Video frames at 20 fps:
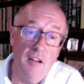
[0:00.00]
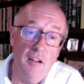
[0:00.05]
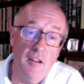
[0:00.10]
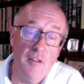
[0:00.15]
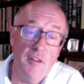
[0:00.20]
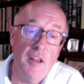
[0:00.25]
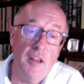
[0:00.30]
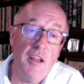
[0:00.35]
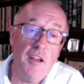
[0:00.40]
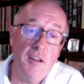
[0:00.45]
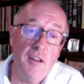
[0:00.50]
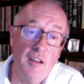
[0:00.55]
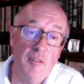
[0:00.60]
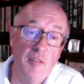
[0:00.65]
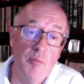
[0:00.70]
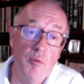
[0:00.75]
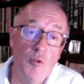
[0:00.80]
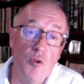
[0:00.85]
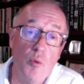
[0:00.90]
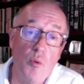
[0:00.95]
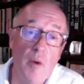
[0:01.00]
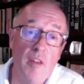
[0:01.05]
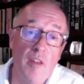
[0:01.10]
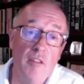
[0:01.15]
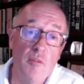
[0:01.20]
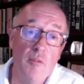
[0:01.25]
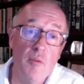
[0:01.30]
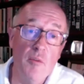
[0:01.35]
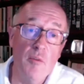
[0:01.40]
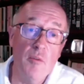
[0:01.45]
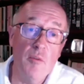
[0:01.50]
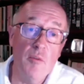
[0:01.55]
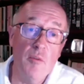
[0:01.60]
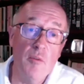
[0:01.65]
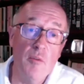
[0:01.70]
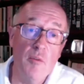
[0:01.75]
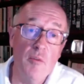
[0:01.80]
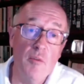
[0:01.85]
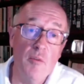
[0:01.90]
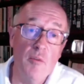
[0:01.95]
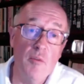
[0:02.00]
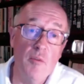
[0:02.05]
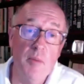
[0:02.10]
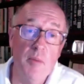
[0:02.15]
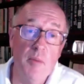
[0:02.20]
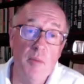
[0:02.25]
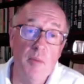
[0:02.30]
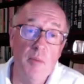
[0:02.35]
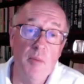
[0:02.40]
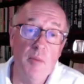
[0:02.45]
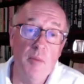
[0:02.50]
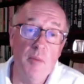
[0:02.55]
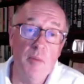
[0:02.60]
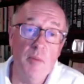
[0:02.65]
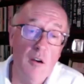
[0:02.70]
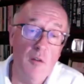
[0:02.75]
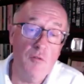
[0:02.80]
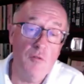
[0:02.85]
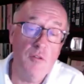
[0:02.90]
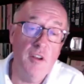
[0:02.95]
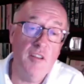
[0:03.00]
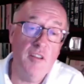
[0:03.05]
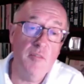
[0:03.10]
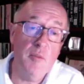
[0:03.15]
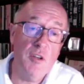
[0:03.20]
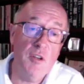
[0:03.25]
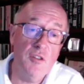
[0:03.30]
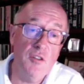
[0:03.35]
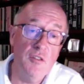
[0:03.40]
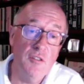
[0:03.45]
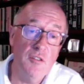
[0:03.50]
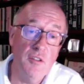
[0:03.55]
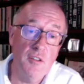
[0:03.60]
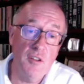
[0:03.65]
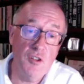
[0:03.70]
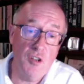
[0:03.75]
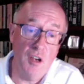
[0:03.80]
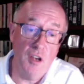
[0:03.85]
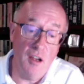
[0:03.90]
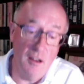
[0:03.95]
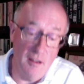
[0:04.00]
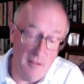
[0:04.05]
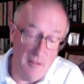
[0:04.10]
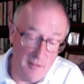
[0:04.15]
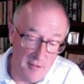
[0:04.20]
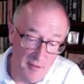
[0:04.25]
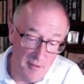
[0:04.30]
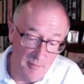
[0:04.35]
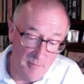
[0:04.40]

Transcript: and they could explore whether there was any possibility of transmission to the child.